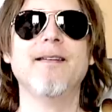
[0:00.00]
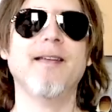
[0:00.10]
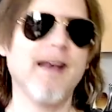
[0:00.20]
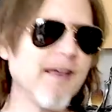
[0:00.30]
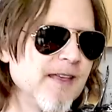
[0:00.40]

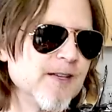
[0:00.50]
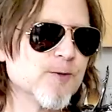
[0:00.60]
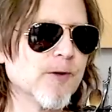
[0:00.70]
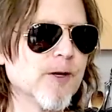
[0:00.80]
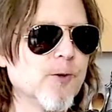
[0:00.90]
And I think it's
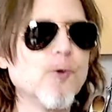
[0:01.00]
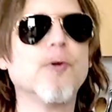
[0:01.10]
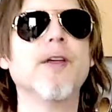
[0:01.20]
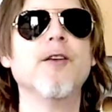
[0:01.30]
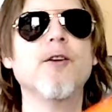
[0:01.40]
really cool
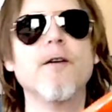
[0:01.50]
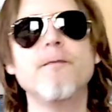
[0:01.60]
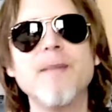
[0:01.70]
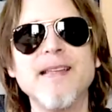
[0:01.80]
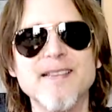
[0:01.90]
that
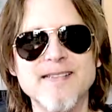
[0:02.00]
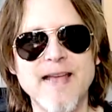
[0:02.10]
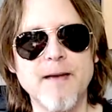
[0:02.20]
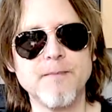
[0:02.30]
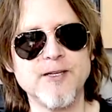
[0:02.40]
Nerf made this
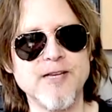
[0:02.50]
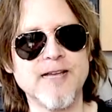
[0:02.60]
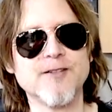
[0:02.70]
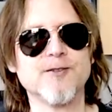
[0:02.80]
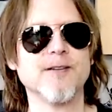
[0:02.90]

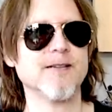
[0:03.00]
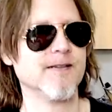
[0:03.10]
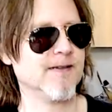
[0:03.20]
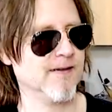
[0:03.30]
ambidextrous,